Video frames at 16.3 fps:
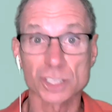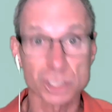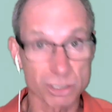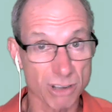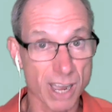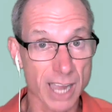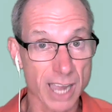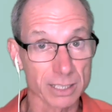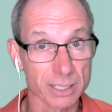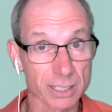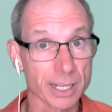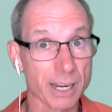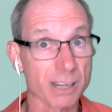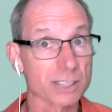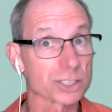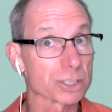trial and
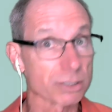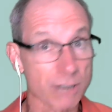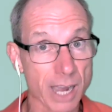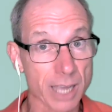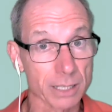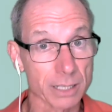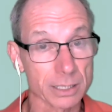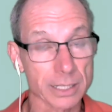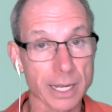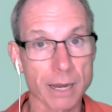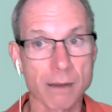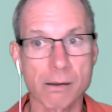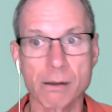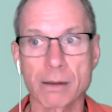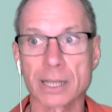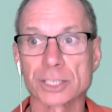error, trial and
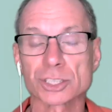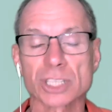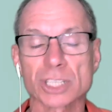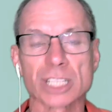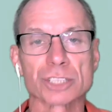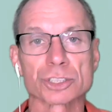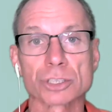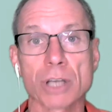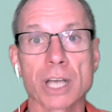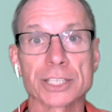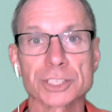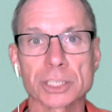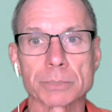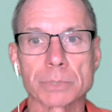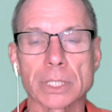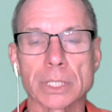error. It's
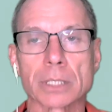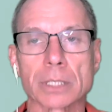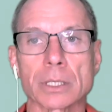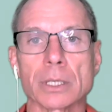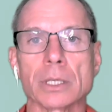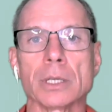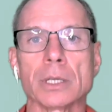exhausting me.